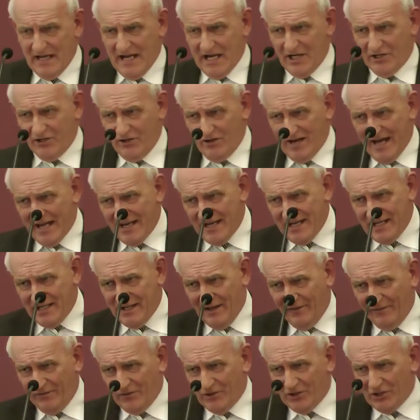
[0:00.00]
Is there any
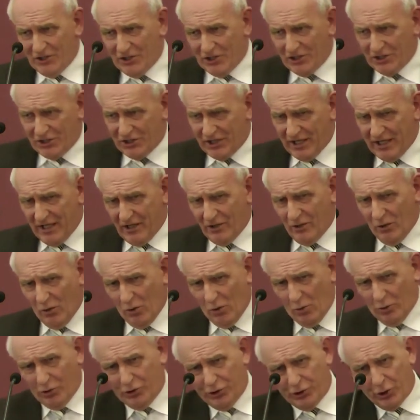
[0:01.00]
difference in saying,
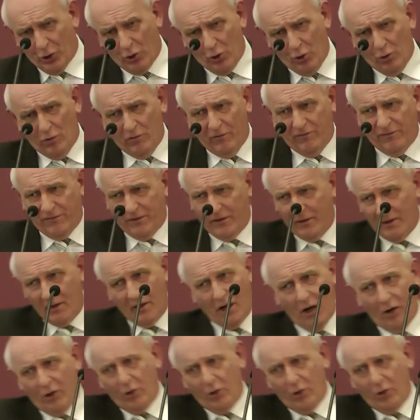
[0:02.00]
O Jove,